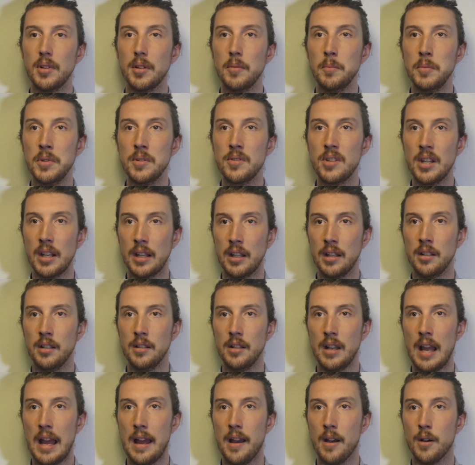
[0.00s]
music
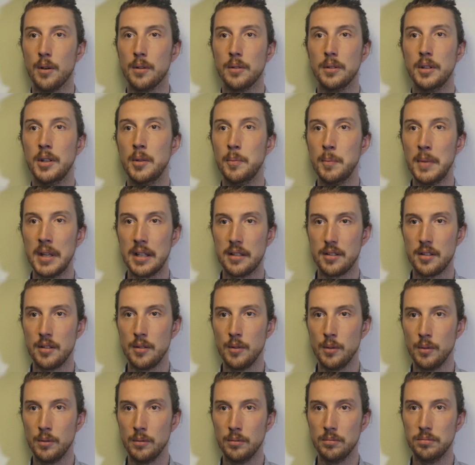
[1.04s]
and how it makes
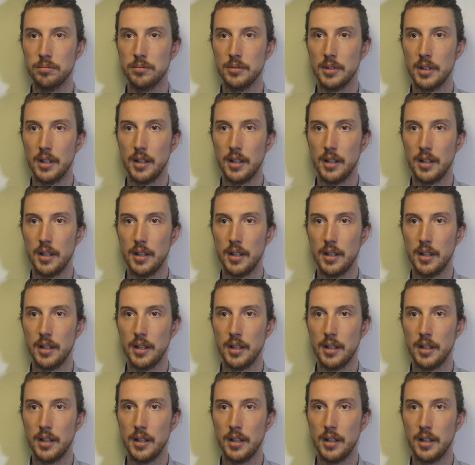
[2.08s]
you